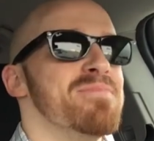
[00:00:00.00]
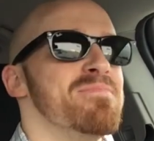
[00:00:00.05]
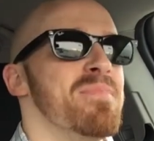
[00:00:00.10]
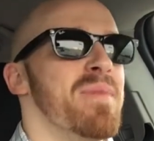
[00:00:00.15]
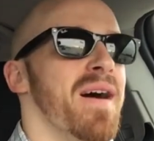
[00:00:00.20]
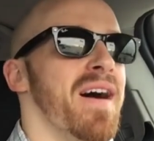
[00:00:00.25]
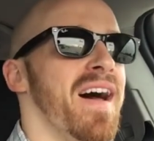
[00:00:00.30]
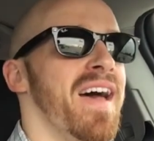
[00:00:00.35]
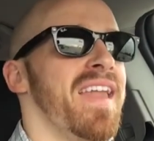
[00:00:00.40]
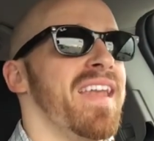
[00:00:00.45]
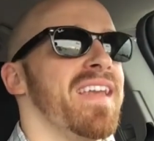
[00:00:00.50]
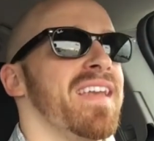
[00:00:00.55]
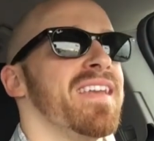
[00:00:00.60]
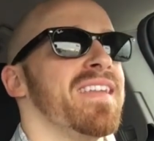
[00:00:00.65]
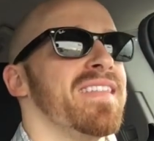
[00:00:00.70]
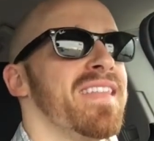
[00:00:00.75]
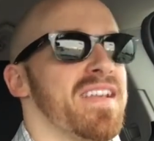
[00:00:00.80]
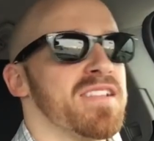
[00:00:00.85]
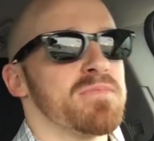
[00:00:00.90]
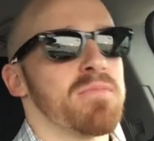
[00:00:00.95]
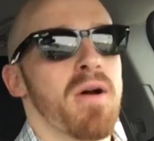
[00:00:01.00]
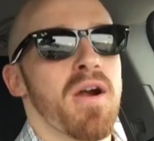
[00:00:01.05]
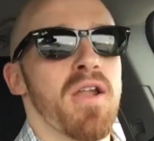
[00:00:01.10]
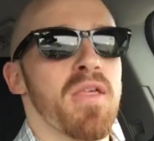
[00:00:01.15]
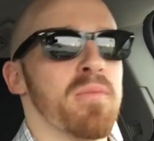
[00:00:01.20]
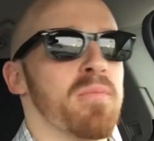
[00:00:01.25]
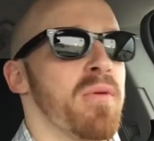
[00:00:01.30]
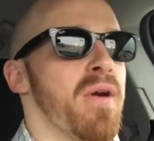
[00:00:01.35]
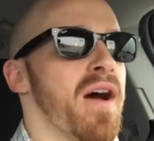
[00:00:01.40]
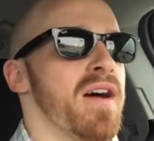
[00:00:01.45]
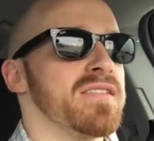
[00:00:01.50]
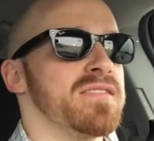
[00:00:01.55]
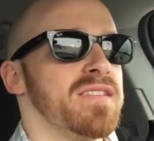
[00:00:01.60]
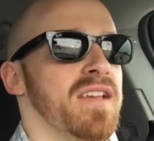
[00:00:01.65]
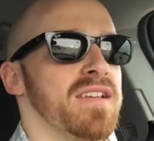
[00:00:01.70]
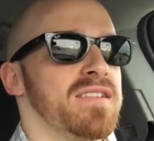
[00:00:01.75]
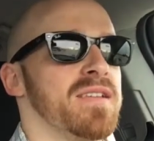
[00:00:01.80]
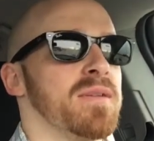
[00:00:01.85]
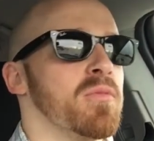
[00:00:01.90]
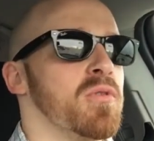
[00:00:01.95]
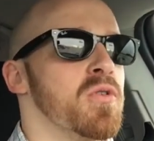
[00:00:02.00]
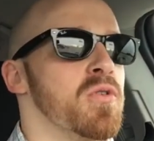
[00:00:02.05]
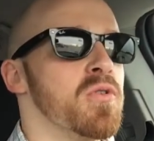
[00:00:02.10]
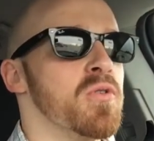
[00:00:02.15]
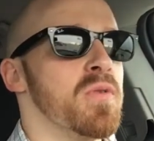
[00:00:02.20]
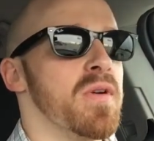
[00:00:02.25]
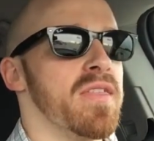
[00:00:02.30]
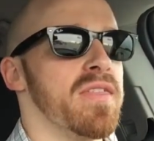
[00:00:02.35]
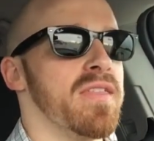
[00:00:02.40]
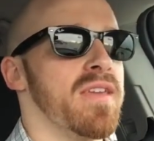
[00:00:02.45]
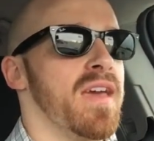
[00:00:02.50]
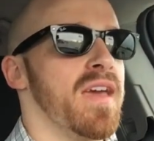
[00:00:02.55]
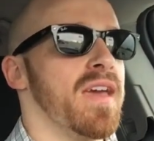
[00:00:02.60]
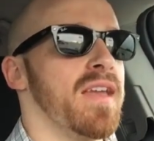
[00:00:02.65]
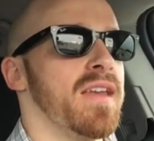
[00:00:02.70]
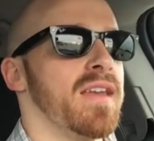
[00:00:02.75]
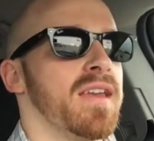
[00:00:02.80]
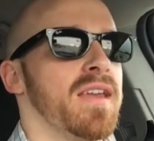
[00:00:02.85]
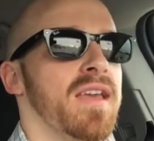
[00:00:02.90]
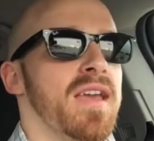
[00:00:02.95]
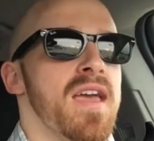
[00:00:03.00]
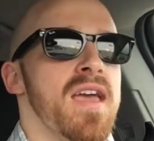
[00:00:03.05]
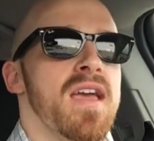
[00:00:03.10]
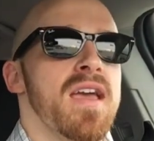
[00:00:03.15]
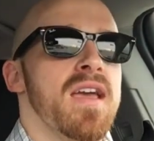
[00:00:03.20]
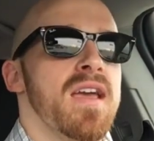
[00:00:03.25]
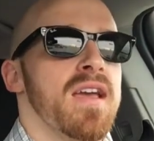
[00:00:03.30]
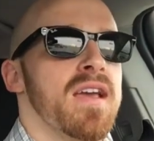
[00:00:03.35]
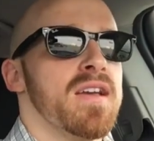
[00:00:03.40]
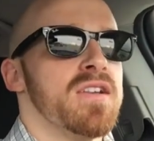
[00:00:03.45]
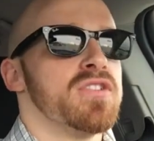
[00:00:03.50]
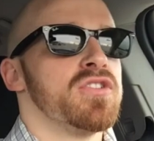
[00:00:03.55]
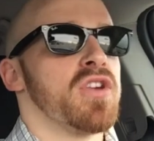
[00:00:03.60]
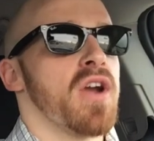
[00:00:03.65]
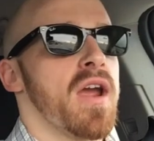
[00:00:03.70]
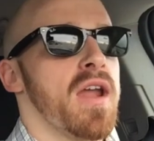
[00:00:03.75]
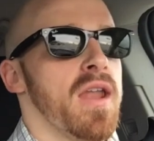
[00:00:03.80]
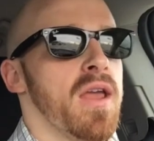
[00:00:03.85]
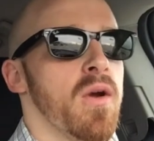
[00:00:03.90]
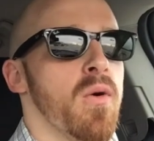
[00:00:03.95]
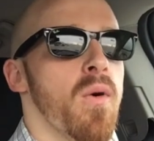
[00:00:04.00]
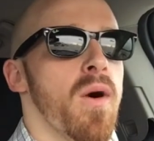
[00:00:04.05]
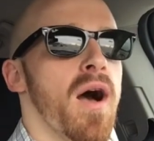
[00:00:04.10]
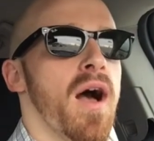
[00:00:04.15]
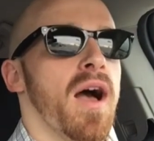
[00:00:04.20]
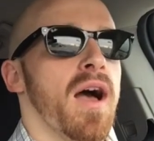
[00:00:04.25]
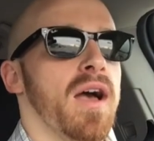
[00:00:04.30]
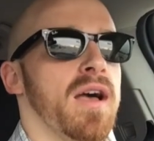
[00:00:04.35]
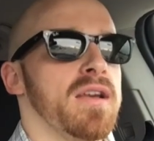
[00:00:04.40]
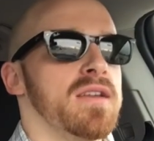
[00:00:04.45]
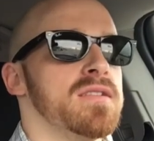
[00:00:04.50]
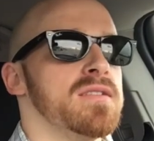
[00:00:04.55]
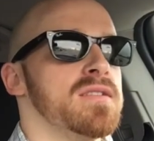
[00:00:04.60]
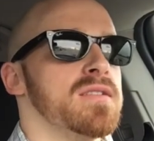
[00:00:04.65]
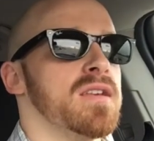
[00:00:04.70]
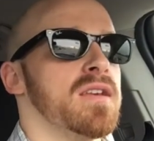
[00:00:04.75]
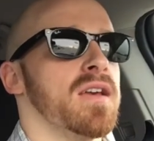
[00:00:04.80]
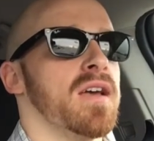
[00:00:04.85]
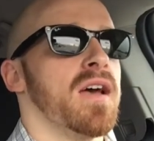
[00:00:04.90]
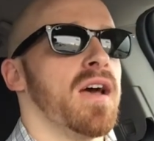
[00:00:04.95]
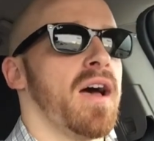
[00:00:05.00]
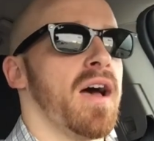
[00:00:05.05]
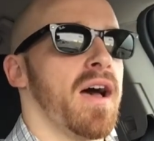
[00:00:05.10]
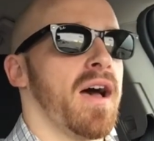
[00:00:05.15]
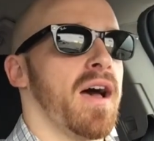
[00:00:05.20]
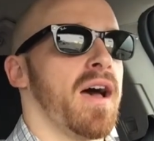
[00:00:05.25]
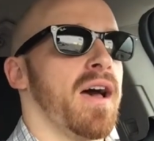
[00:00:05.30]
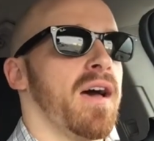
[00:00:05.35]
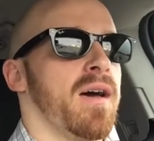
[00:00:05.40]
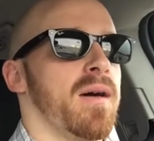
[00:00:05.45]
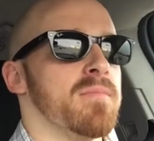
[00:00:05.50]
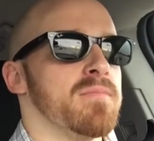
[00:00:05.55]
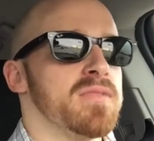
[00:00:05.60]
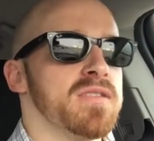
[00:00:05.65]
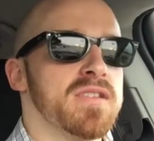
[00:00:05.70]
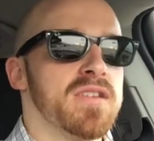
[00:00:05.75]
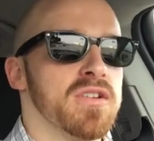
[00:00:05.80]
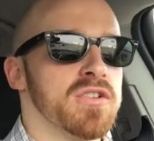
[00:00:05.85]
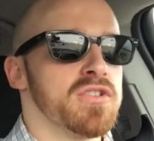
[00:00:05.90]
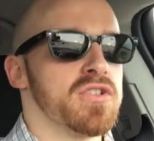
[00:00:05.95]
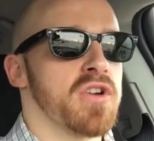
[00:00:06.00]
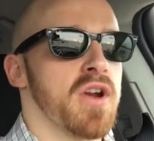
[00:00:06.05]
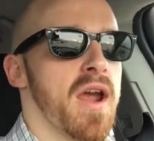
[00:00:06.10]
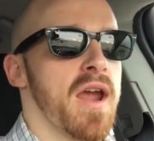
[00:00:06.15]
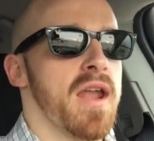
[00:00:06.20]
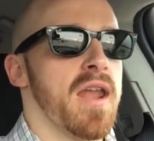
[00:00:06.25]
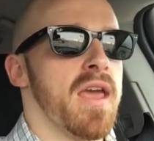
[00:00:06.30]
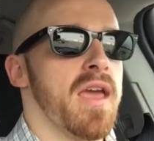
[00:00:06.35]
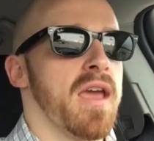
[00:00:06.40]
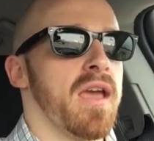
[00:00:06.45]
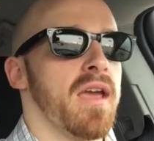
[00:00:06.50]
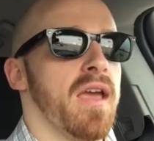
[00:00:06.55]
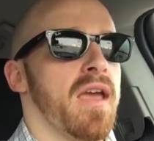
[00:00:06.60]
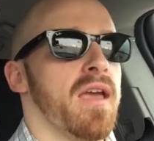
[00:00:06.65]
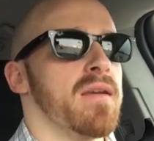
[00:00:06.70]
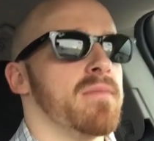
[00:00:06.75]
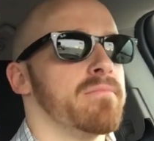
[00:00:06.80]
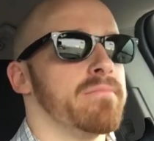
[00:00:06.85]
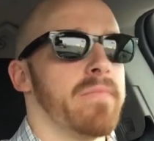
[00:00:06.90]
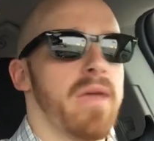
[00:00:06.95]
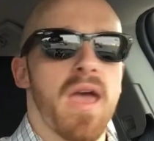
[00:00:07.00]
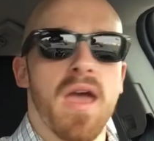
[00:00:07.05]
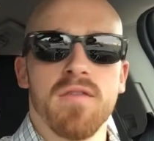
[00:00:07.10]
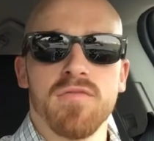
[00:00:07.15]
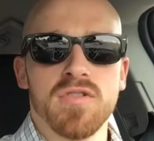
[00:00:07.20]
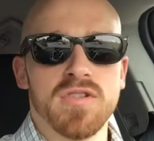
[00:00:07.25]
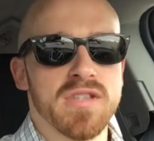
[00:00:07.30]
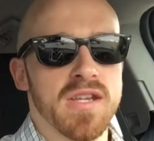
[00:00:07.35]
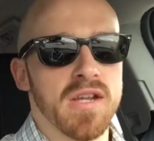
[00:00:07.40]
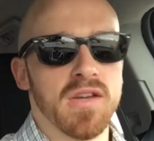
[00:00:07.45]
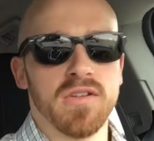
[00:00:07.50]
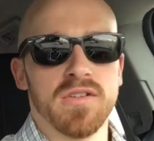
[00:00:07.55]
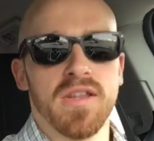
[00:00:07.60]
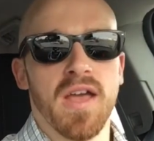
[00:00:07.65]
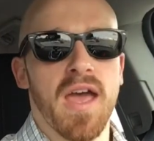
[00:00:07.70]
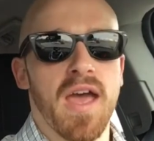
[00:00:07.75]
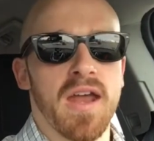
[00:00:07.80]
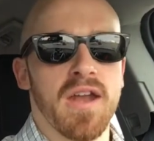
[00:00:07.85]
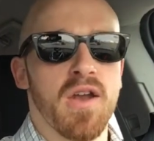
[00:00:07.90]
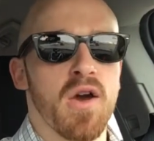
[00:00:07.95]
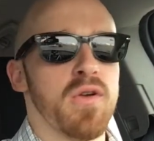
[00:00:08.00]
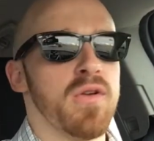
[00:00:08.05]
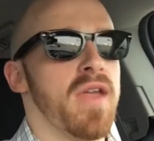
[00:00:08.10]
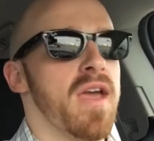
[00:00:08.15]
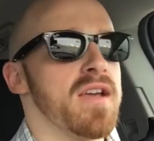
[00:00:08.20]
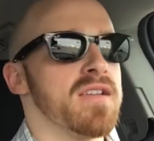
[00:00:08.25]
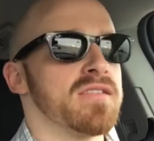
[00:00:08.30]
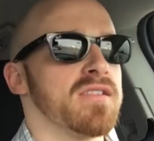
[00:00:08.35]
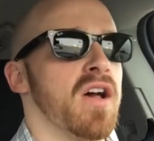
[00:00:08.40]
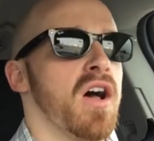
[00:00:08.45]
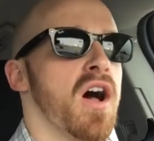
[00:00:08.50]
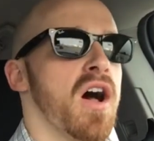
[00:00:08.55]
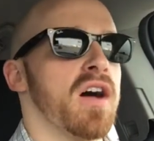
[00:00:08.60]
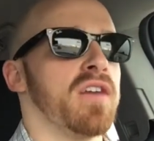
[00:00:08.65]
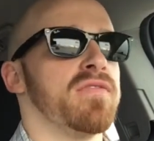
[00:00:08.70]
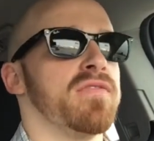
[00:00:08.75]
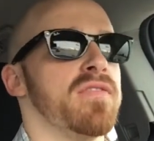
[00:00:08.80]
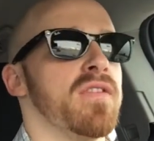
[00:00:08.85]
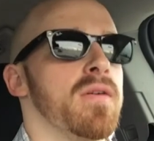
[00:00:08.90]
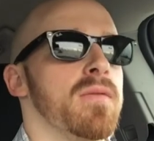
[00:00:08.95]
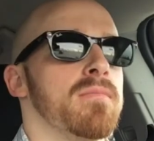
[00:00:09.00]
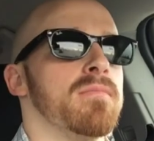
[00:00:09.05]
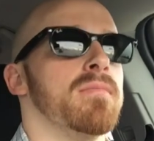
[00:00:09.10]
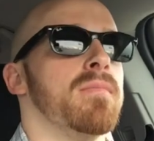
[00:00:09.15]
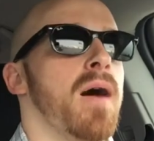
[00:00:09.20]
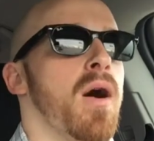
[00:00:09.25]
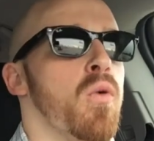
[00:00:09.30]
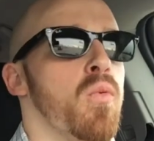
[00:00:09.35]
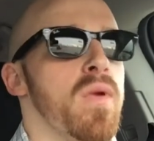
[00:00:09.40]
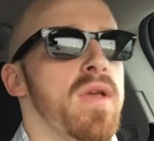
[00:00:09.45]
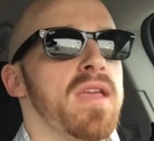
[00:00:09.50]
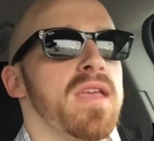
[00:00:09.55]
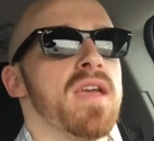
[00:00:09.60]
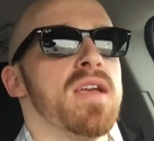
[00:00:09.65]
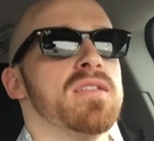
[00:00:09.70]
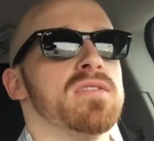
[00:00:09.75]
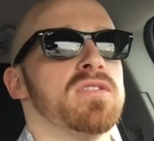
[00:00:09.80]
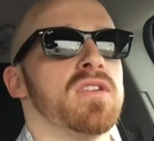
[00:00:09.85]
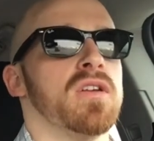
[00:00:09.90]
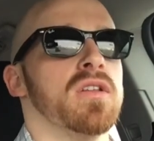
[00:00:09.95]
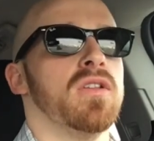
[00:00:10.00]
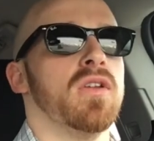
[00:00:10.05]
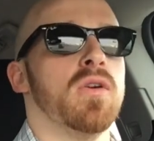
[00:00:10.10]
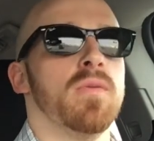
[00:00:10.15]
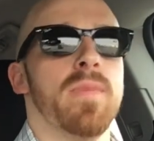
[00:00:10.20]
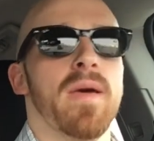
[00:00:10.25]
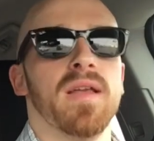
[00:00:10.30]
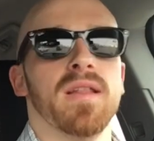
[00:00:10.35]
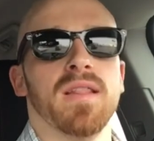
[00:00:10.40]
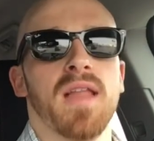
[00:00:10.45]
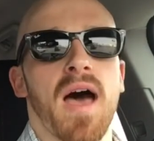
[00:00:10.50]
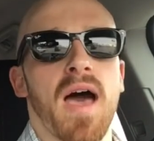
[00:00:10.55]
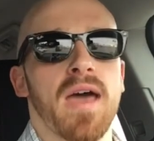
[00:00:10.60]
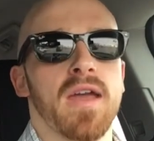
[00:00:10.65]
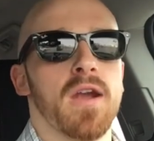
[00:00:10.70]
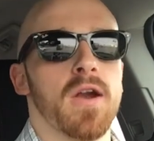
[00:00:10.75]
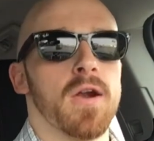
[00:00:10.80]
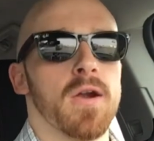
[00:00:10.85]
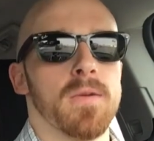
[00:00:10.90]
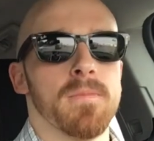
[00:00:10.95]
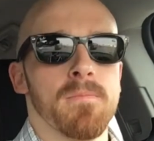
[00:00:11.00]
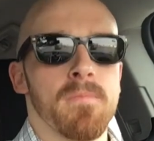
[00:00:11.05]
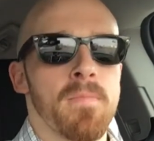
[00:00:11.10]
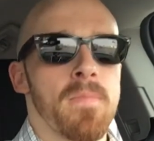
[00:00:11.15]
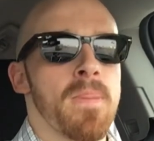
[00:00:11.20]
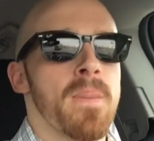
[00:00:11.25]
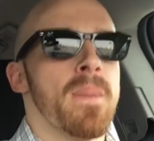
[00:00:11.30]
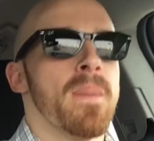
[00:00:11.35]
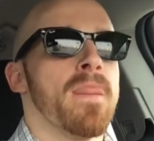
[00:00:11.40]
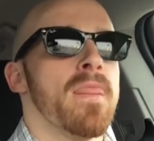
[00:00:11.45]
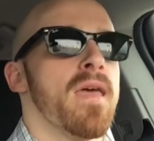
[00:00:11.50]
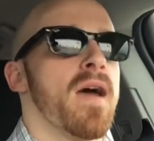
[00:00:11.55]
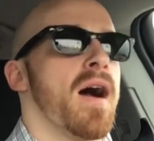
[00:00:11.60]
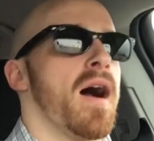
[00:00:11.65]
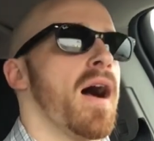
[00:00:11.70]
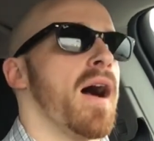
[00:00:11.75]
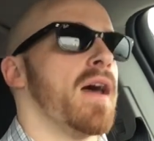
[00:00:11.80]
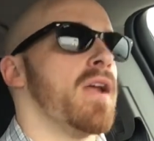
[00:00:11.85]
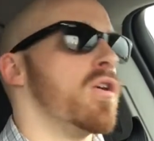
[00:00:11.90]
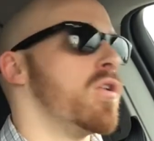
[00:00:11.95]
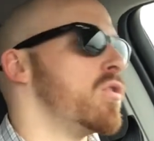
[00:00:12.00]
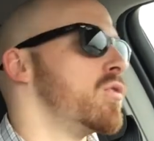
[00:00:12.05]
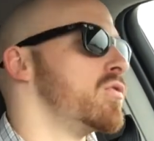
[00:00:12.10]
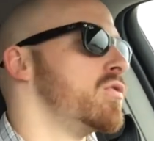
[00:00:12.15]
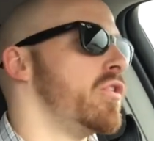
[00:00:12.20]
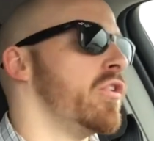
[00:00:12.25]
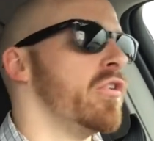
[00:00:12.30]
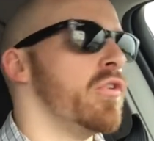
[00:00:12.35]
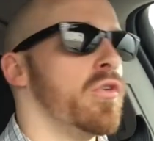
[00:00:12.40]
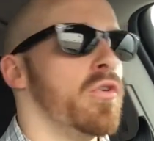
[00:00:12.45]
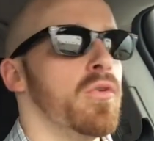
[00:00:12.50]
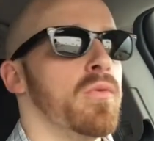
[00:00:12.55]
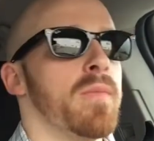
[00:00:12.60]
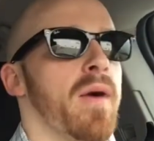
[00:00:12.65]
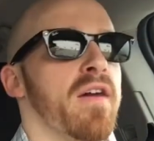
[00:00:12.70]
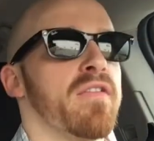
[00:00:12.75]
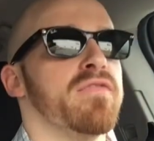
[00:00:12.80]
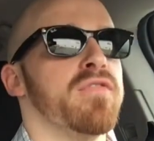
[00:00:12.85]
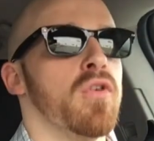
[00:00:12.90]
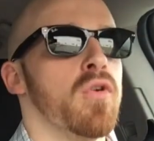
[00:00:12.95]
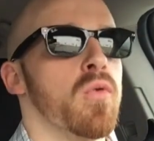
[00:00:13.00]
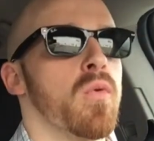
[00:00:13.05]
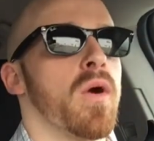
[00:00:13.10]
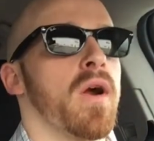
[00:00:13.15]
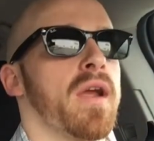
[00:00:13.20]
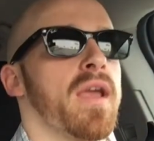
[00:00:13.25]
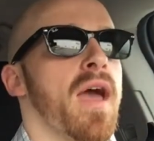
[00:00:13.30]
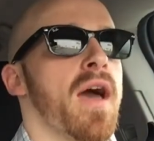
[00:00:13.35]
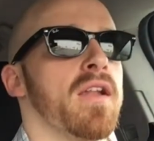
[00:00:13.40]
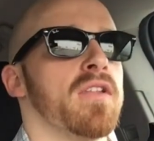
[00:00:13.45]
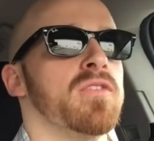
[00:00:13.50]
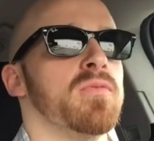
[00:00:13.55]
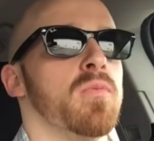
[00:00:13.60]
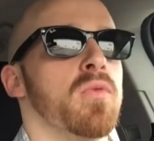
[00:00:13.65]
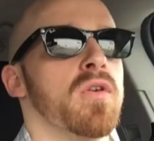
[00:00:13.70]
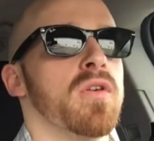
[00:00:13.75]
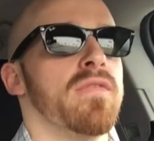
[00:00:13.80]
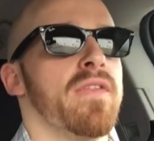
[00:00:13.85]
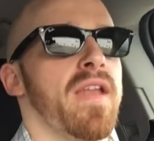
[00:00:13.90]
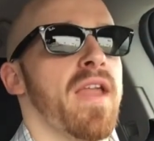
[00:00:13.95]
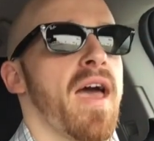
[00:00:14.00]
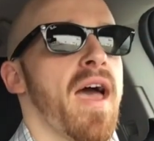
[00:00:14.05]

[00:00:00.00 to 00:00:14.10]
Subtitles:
but that's part of the process. I'm cool with it. Training wise, I'm still training every single day, no days off. My weekends are a little bit lighter. I don't do my full workout. It's more of an